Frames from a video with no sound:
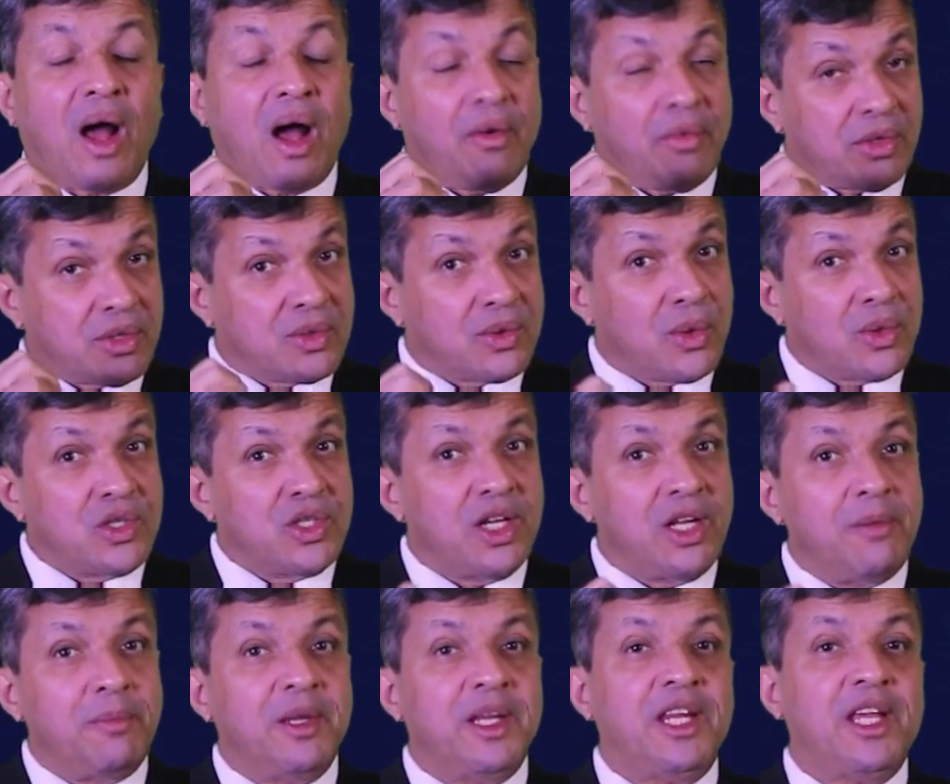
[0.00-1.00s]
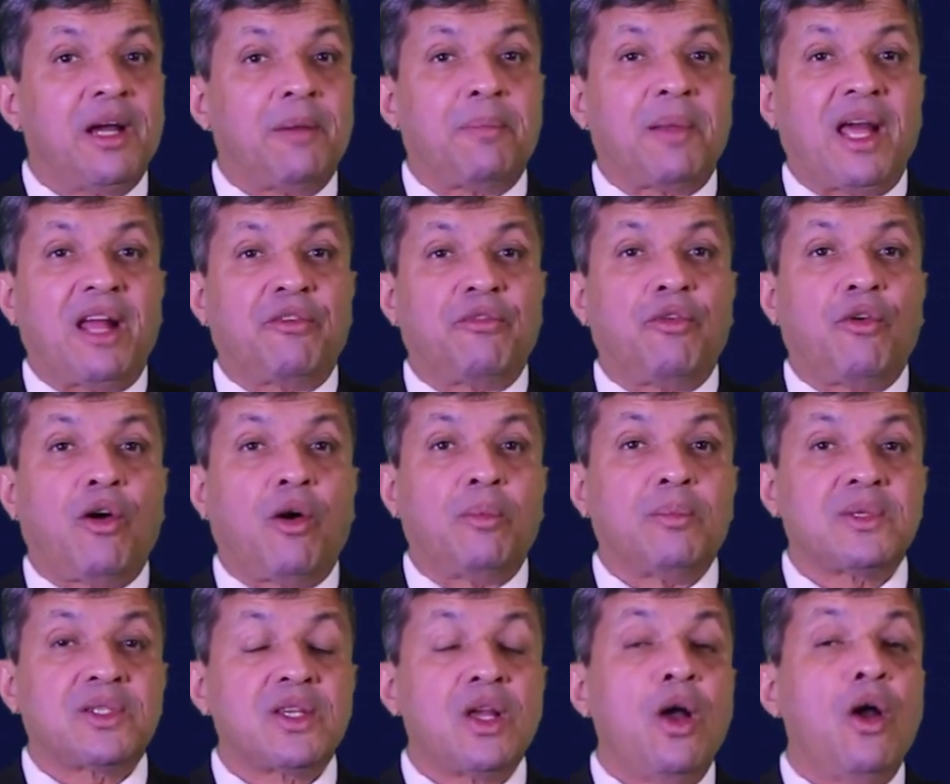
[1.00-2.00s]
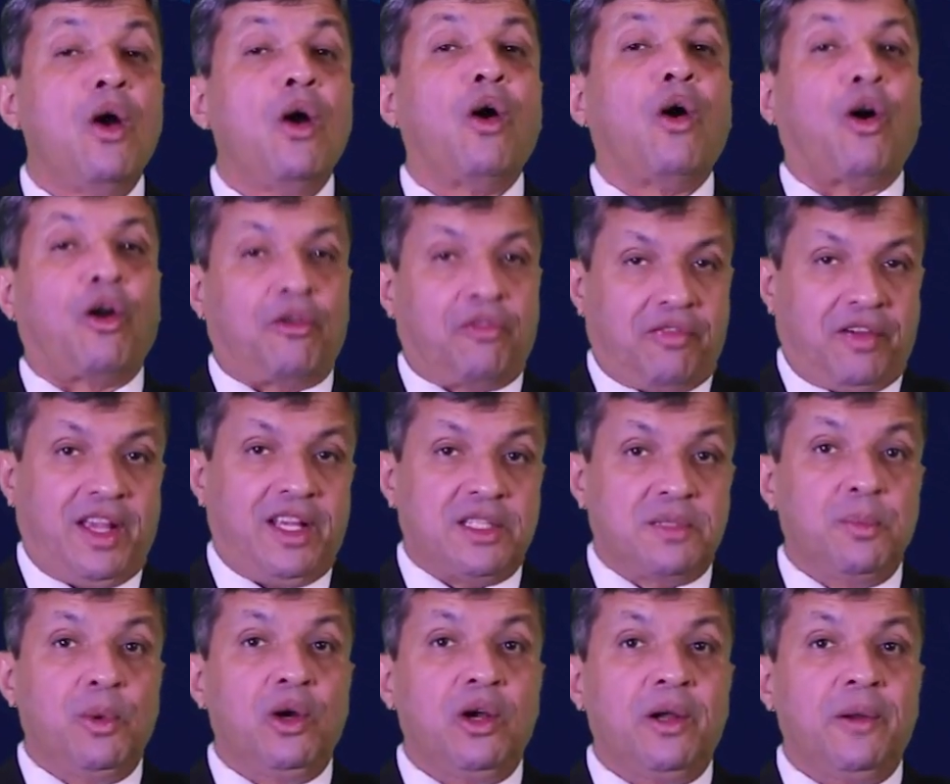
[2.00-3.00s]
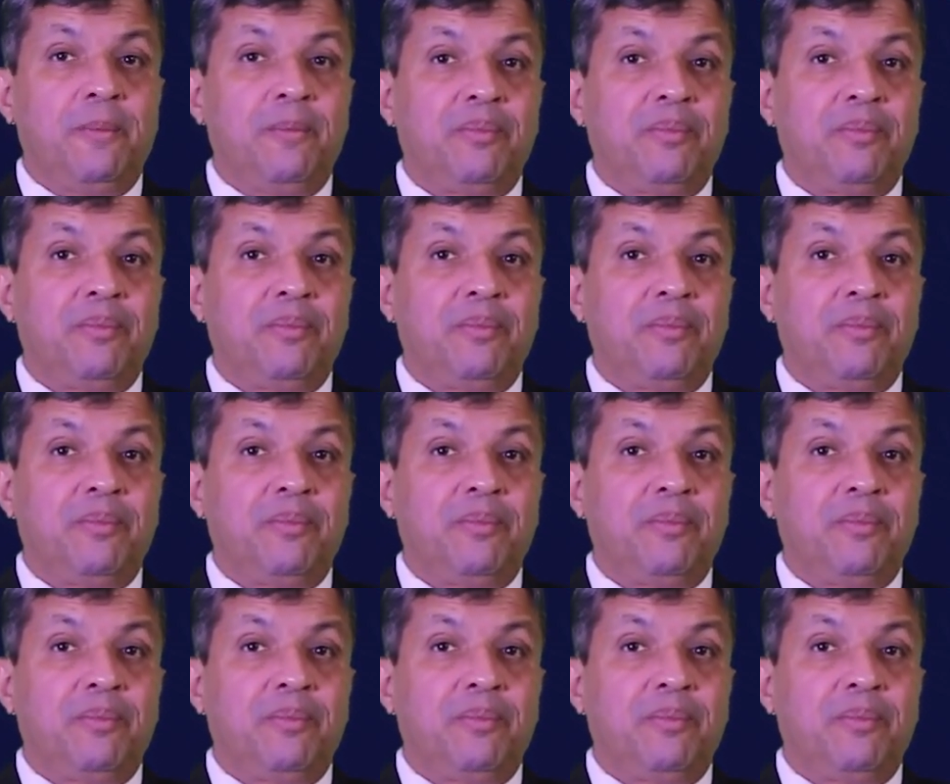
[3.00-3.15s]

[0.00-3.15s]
our social media platforms on Facebook,